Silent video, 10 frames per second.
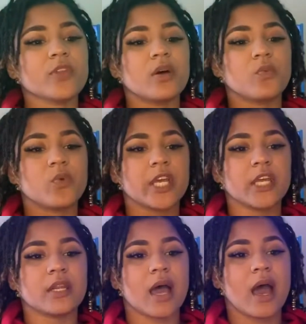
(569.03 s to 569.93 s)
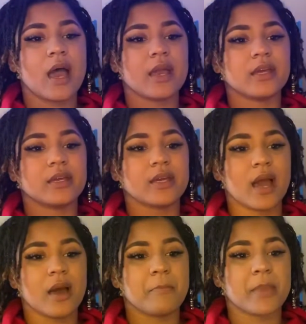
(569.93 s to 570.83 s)
When I
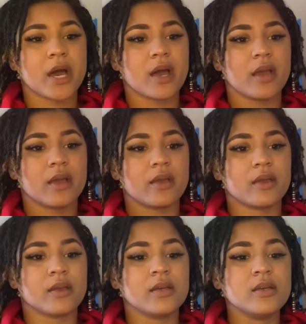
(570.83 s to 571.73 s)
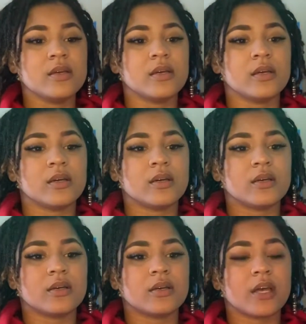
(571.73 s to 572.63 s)
got my
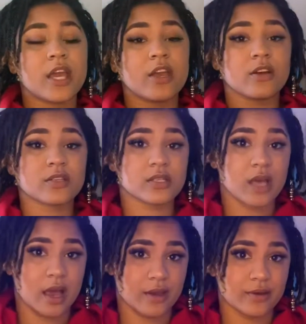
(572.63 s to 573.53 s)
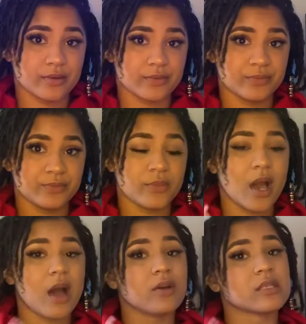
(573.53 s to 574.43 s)
hairstyle,
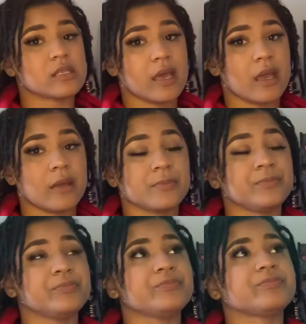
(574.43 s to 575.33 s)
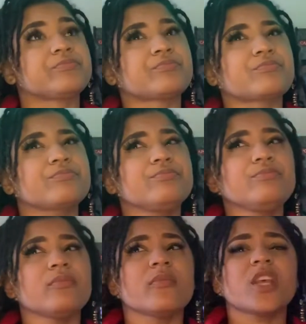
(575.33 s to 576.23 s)
I'll say
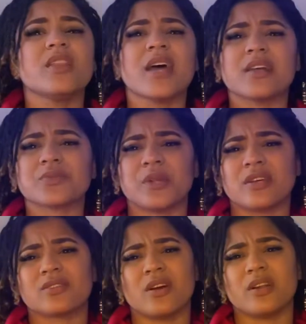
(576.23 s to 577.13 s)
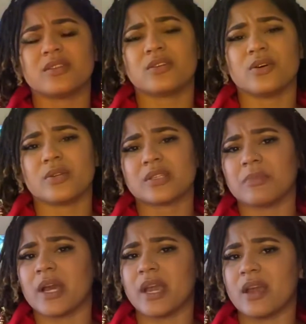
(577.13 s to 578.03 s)
that's when I started to notice
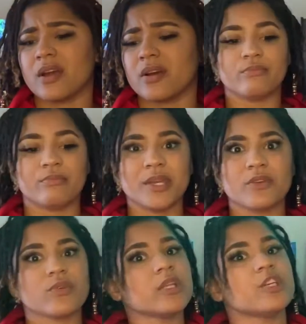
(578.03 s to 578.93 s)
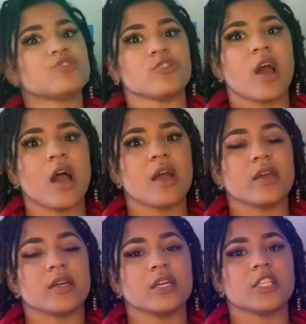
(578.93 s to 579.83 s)
my hair being really
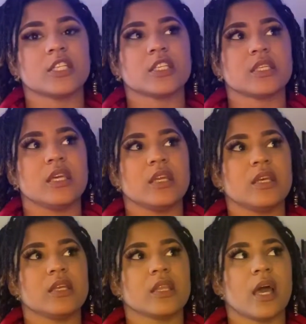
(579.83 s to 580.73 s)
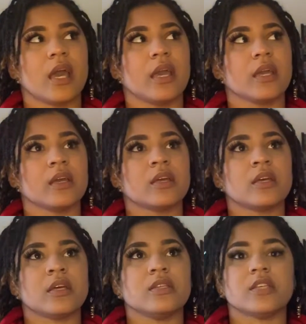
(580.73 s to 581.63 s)
dry and just getting like
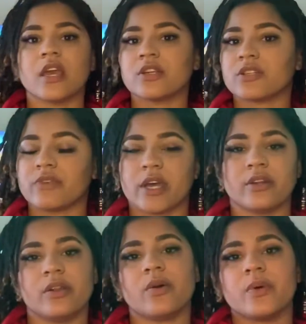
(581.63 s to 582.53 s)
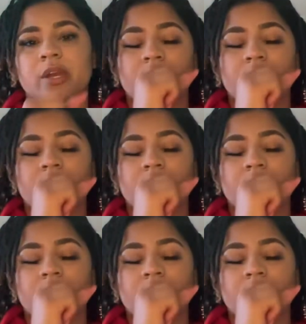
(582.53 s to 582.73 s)
dandruff out of nowhere